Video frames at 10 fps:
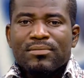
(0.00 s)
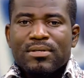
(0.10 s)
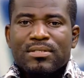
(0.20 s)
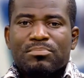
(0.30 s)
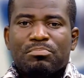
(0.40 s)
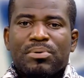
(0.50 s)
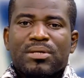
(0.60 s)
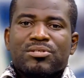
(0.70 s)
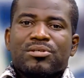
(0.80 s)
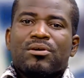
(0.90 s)
us a
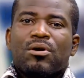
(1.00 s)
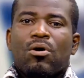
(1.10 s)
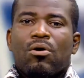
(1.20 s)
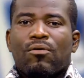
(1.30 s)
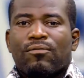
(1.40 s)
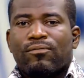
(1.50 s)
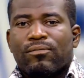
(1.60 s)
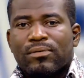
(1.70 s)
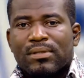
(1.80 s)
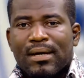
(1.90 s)
picture
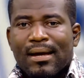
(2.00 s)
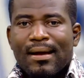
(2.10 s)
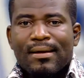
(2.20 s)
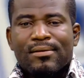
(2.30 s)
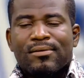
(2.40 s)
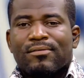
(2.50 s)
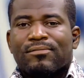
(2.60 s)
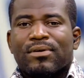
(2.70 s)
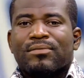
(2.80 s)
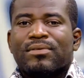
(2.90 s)
of the kind of
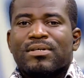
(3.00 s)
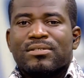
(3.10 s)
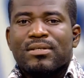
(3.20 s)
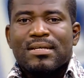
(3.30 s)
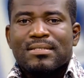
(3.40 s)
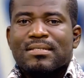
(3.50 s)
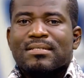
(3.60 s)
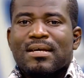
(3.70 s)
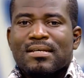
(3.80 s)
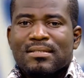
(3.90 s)
verification
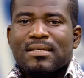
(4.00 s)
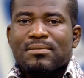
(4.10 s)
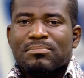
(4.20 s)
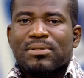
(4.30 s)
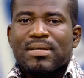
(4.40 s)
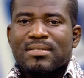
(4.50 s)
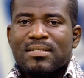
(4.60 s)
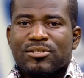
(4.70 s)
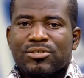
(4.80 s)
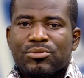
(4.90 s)
exercise taking place
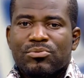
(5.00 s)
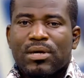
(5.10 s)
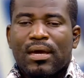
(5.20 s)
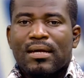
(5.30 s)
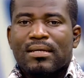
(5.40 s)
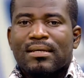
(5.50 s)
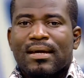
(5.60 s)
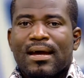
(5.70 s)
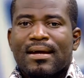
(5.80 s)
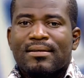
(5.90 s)
in UK, the
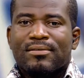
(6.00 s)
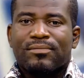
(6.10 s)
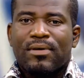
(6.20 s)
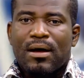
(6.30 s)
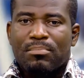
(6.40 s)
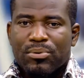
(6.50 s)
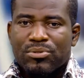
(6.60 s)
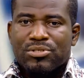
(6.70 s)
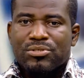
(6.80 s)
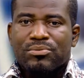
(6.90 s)
kind of
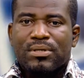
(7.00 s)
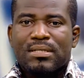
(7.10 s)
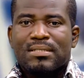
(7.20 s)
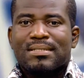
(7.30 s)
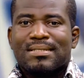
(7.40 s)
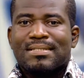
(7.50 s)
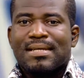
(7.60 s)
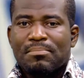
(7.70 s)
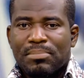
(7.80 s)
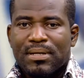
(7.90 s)
approach to it, the
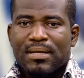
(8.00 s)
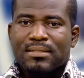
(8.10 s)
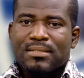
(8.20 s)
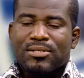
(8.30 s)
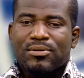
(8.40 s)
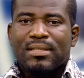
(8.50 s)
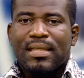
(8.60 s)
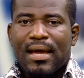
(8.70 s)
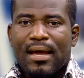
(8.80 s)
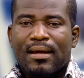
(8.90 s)
template? You're
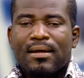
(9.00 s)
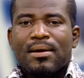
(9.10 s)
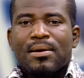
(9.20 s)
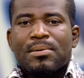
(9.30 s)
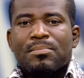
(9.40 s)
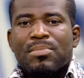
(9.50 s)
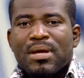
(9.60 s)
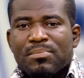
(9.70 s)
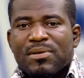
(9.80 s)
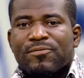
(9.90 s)
there.
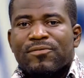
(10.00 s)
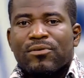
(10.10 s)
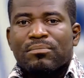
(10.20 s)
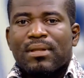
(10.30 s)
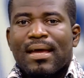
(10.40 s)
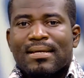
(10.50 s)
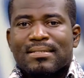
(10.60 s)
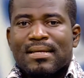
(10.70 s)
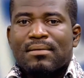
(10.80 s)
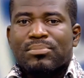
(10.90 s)
Maybe from that
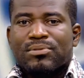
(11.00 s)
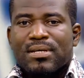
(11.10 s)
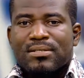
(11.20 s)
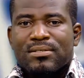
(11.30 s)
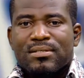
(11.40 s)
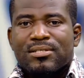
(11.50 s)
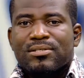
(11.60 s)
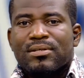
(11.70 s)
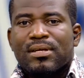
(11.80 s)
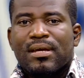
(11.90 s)
example, the
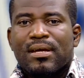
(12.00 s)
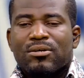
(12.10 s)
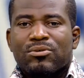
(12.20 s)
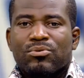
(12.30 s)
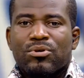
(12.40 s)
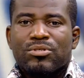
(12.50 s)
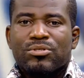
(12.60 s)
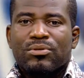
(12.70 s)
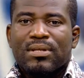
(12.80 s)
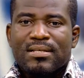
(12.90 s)
association here could
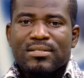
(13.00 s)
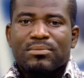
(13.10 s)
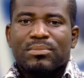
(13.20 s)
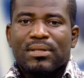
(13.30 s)
also learn some